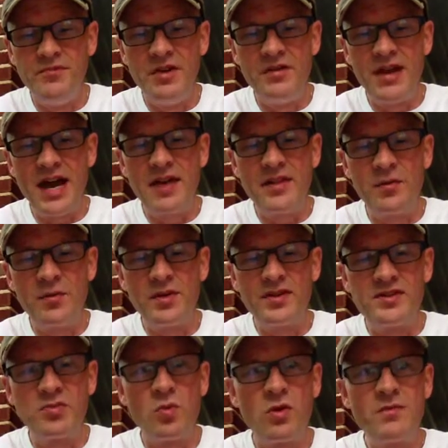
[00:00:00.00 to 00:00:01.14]
Now that
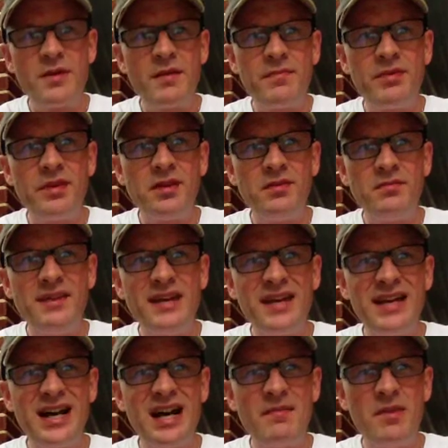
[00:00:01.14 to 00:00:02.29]
it's warmed up a little
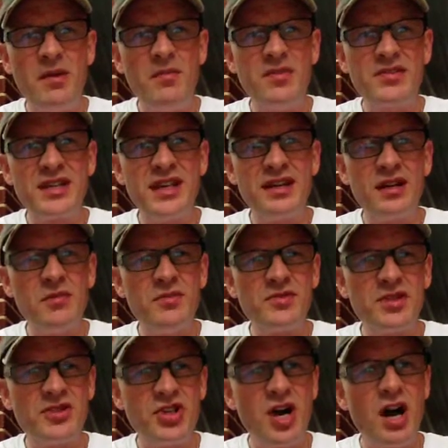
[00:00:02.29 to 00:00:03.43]
bit, I'm almost getting a
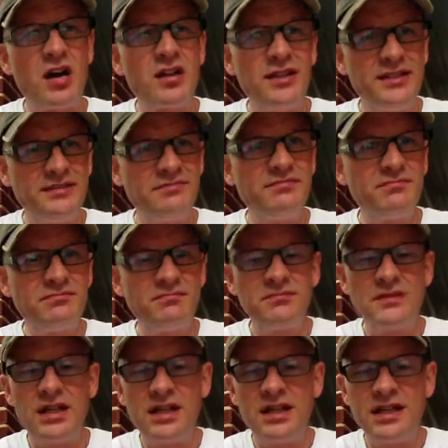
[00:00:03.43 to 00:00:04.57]
chocolate
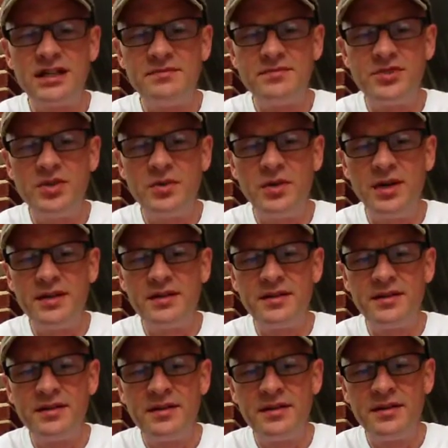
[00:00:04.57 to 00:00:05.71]
to it.
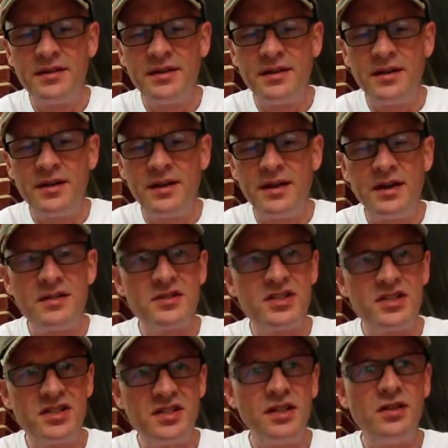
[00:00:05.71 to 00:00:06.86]

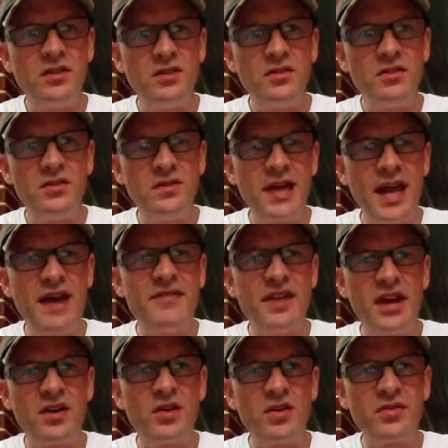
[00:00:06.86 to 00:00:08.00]
Still have
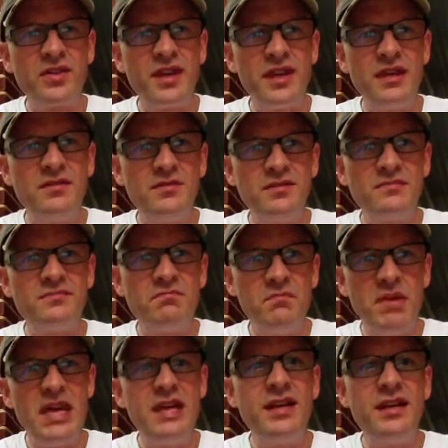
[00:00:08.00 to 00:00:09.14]
that earthy,
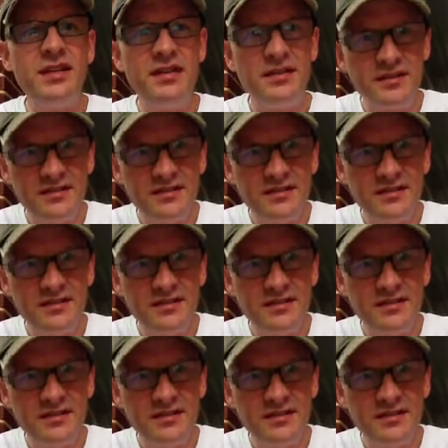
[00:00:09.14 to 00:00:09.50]
peated